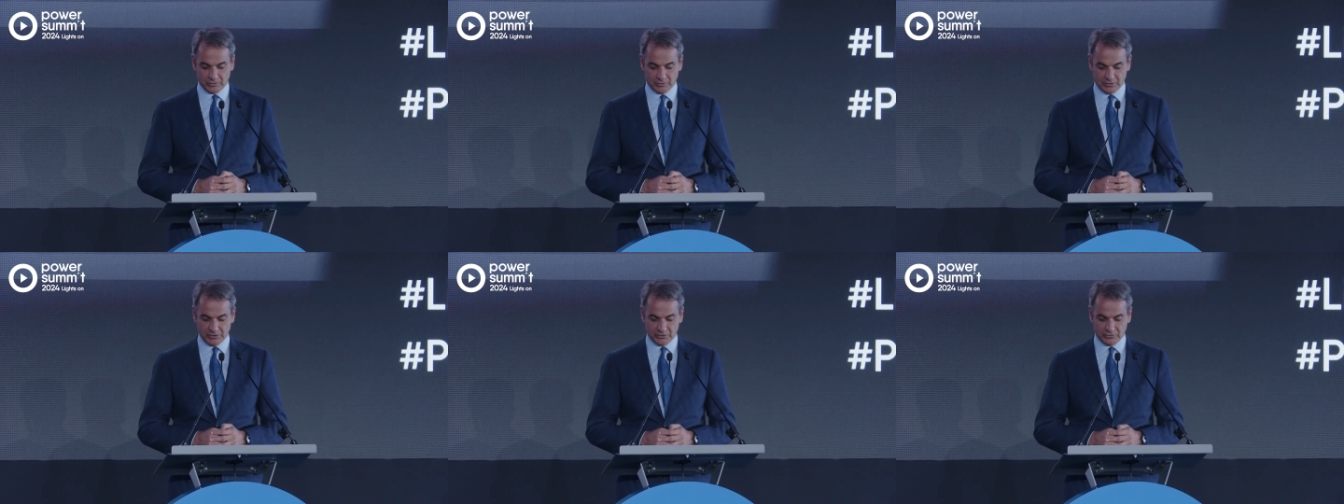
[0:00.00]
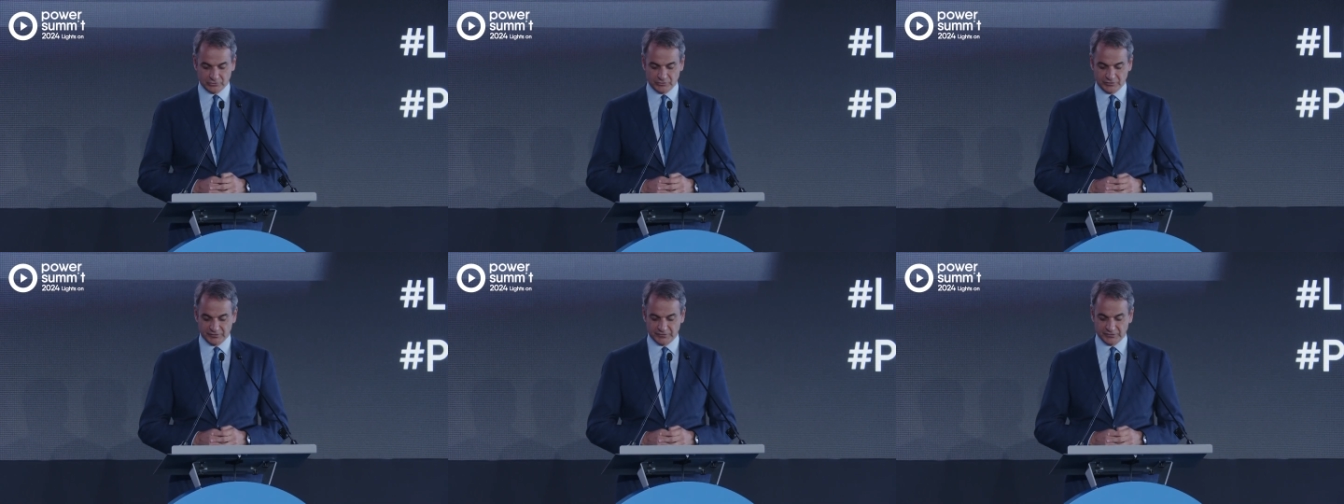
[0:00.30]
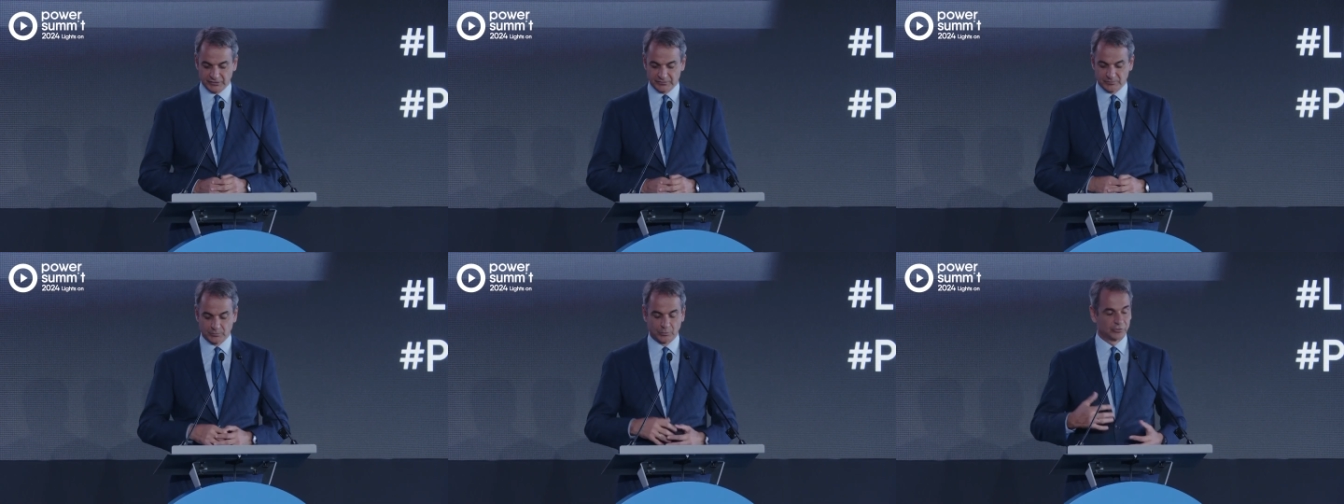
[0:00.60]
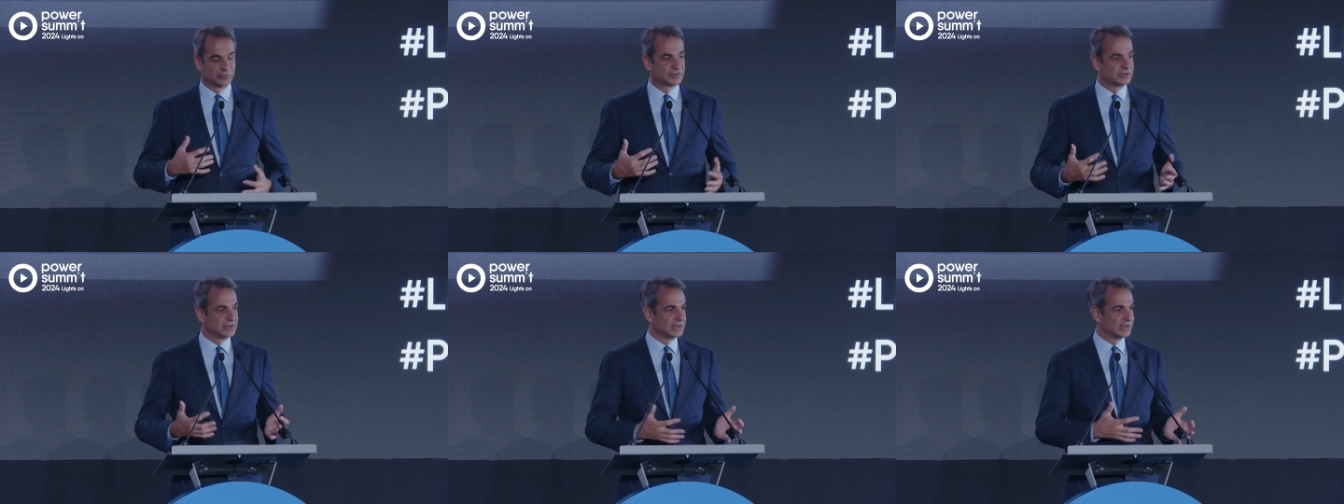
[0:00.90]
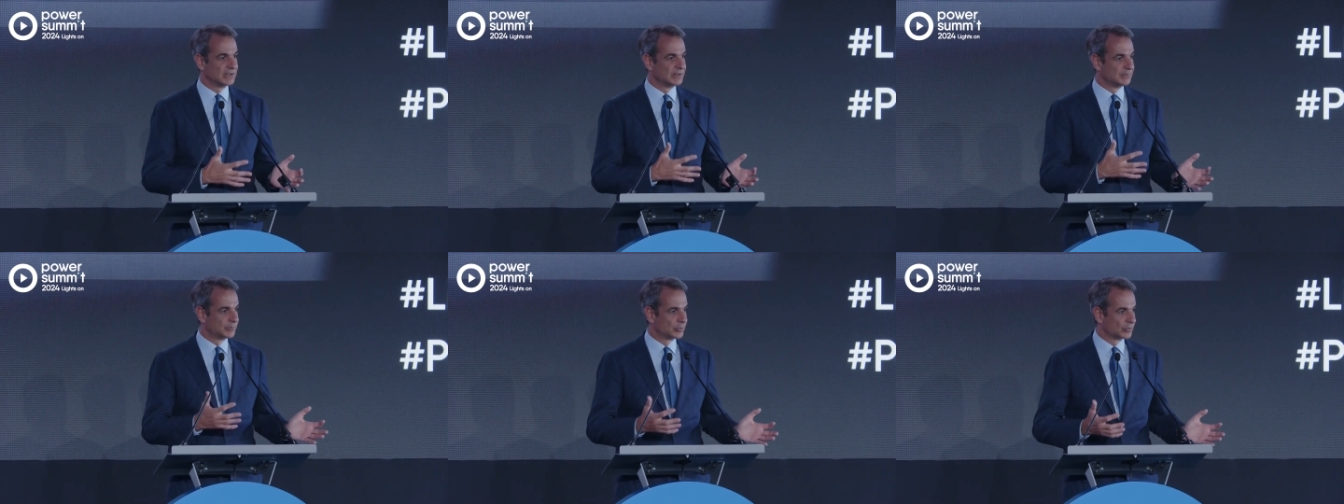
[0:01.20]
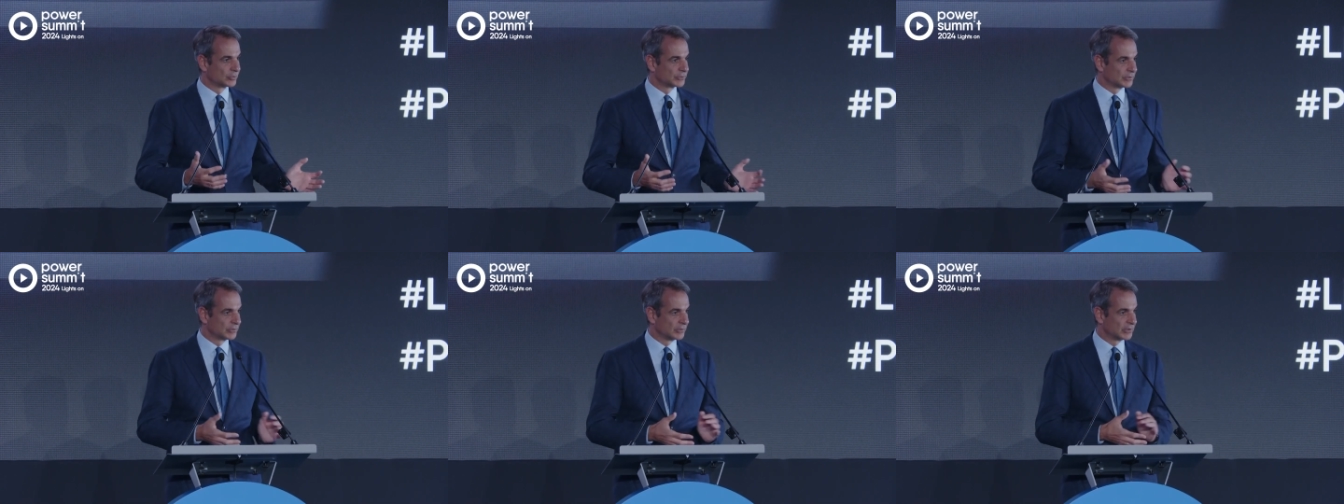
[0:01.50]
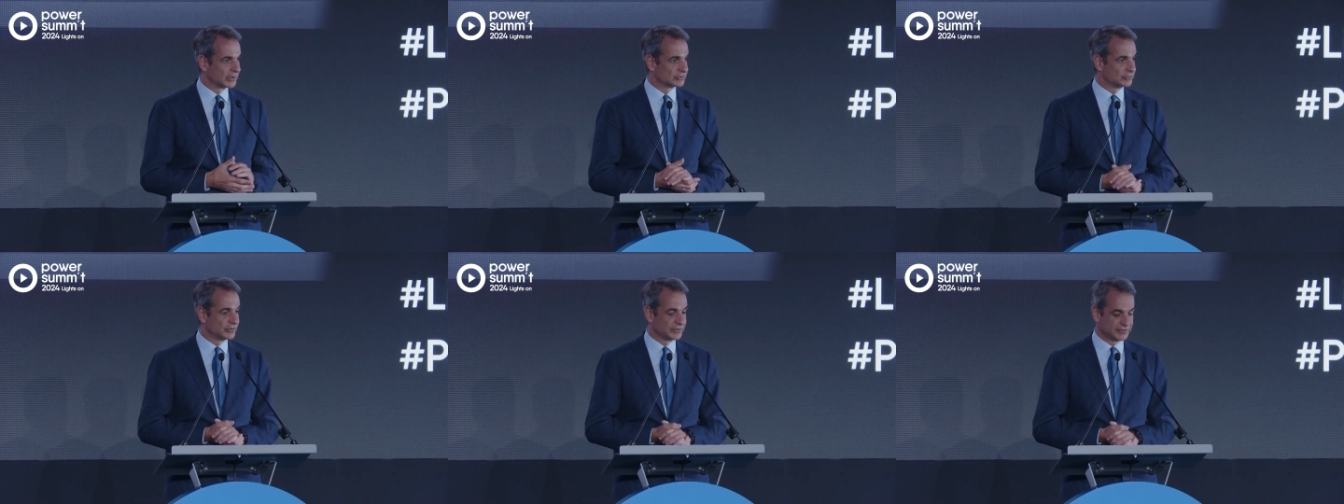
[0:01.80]
countries that mostly import their
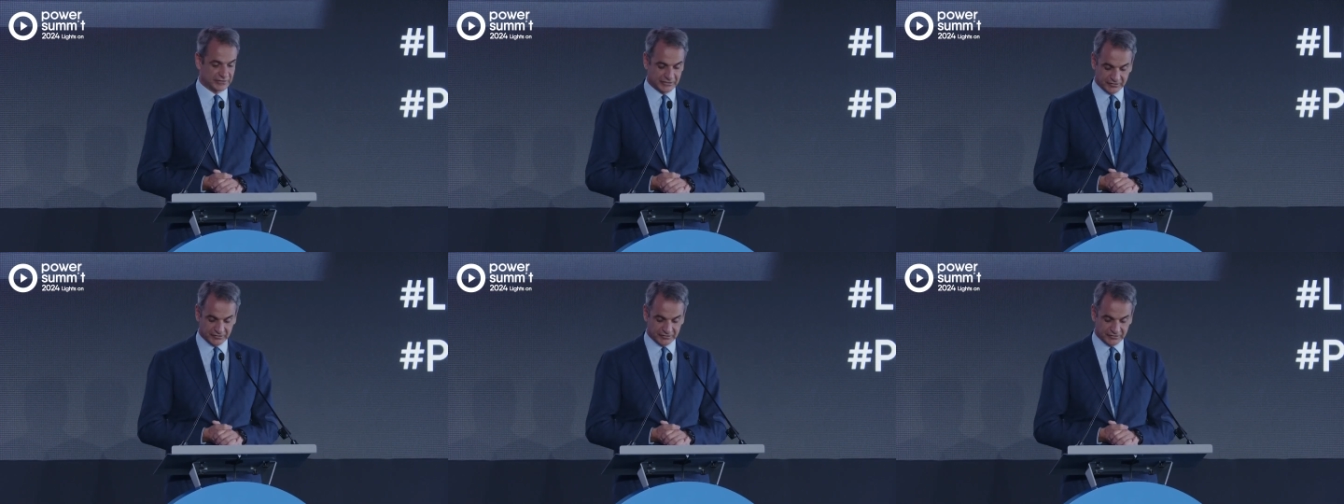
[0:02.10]
electricity.